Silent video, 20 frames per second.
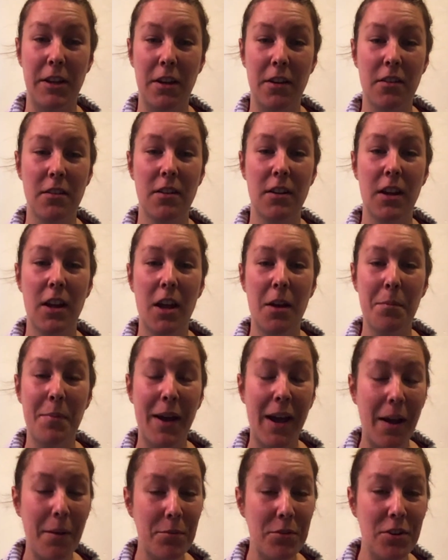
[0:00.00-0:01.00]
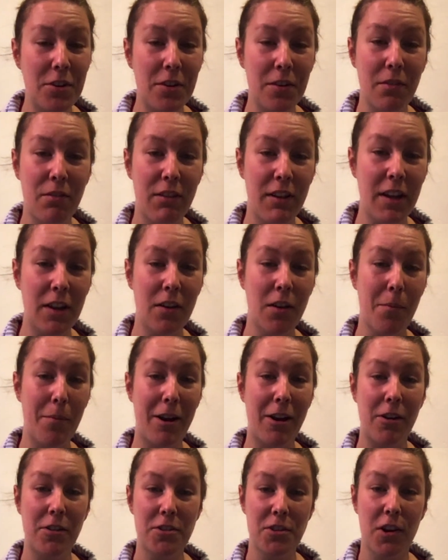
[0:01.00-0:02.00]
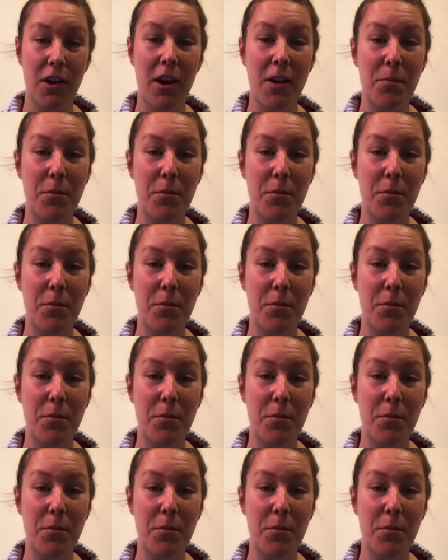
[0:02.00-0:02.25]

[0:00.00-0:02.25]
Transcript: And perhaps you can think about a time